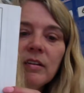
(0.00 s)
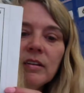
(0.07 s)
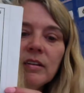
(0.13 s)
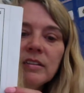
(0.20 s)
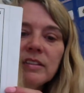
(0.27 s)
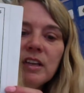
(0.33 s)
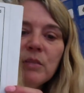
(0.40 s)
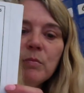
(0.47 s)

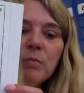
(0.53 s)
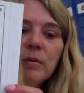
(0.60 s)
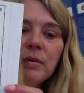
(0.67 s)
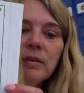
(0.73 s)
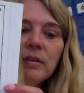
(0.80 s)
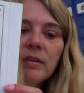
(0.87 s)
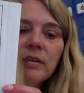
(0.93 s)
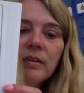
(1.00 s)
Zip
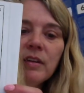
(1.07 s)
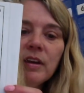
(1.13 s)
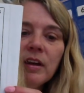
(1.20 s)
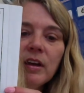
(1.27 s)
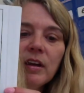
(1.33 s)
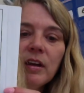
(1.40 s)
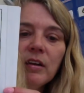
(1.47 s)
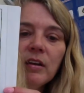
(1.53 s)

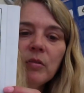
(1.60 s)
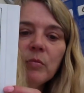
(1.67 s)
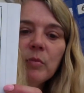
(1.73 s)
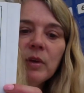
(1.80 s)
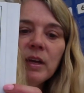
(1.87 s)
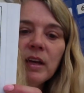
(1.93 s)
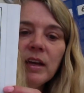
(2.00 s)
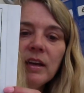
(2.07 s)
the
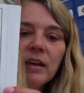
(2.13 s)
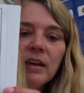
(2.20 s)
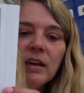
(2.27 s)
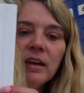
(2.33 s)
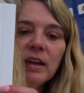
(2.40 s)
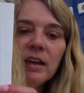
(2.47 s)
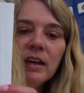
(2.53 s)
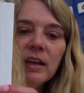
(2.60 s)
pig
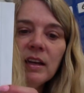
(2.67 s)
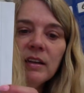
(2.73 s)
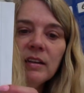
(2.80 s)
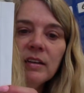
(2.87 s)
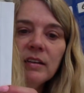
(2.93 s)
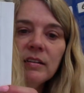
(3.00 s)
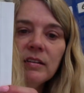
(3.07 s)
hid.